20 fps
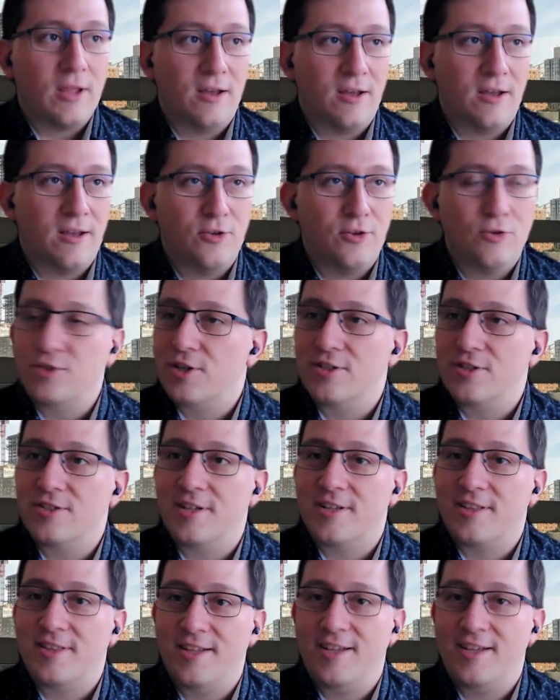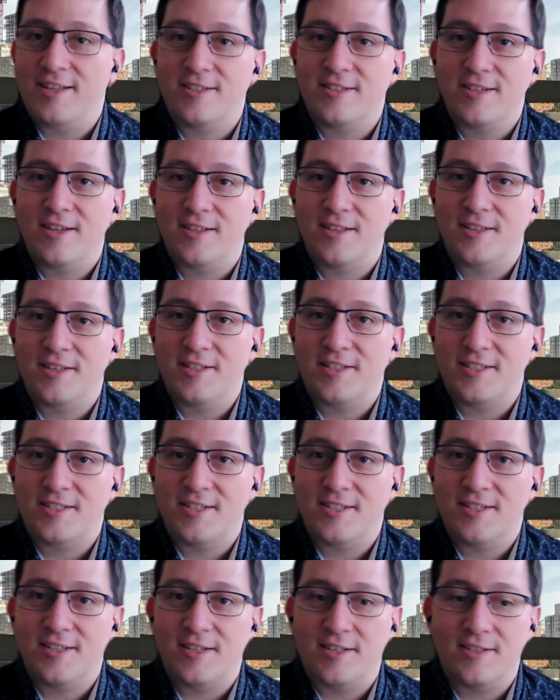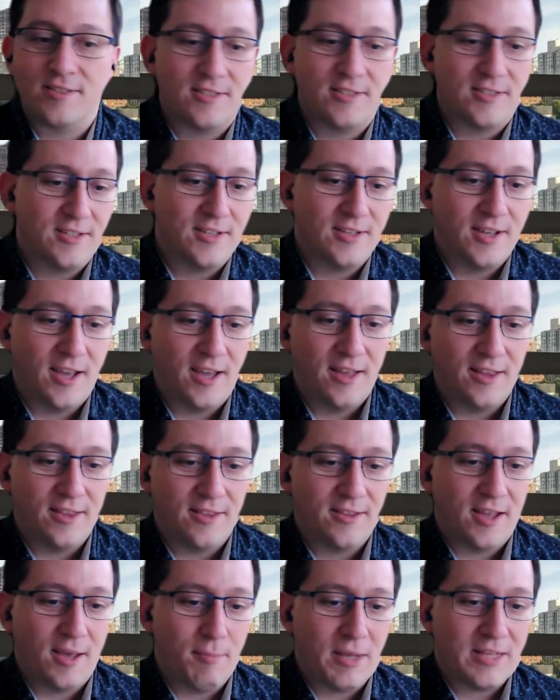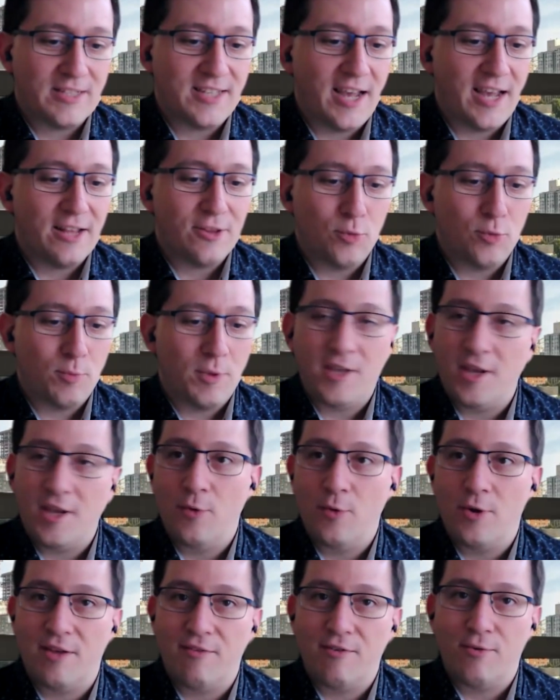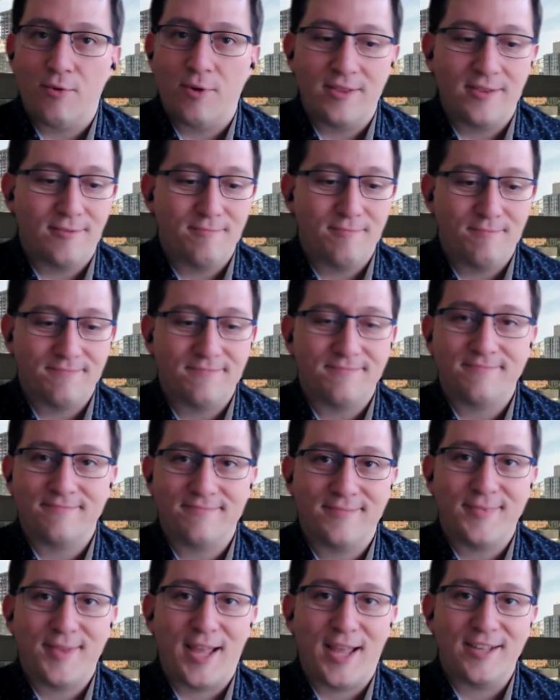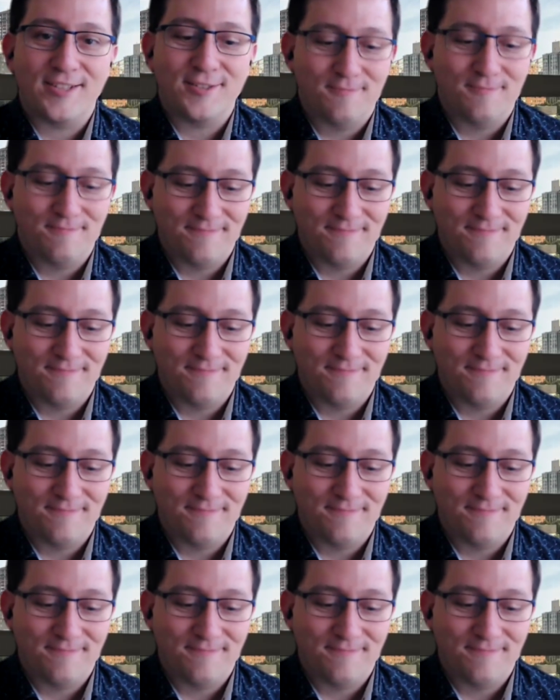users that need this assistance. And I'm excited to be here with everyone. Thanks.